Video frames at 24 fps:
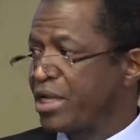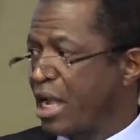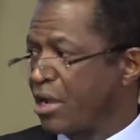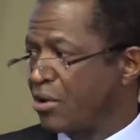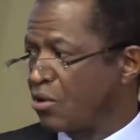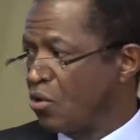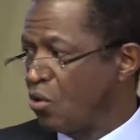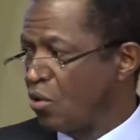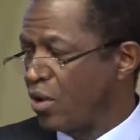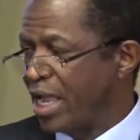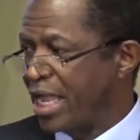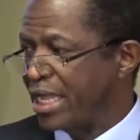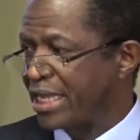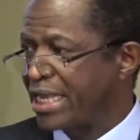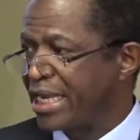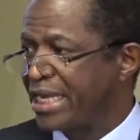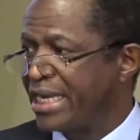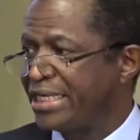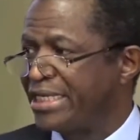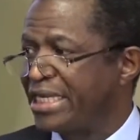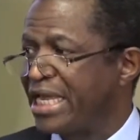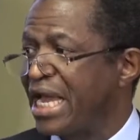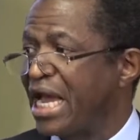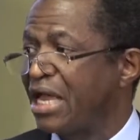can go and get
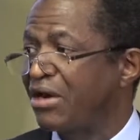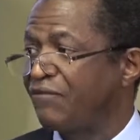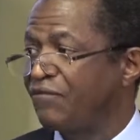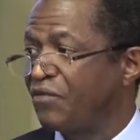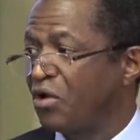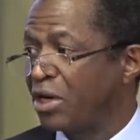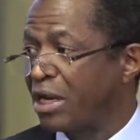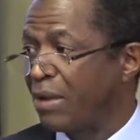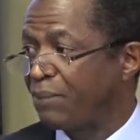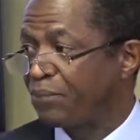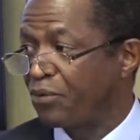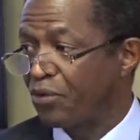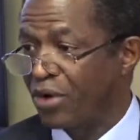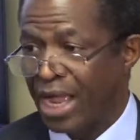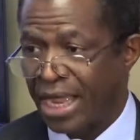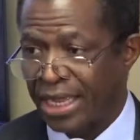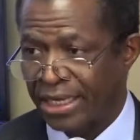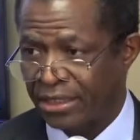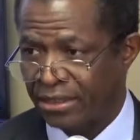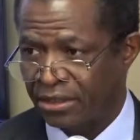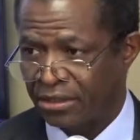it there out of the Lapora.